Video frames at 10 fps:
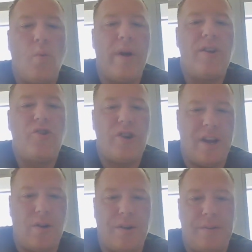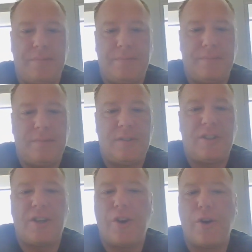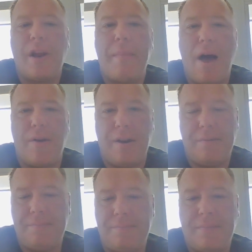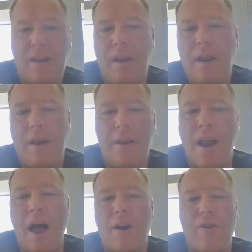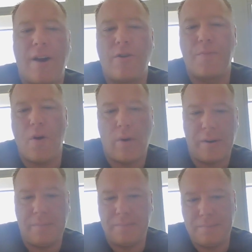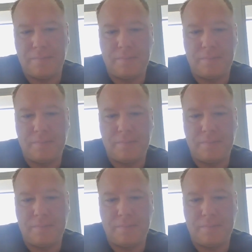Windshield, securely mounted, not cracked or broken.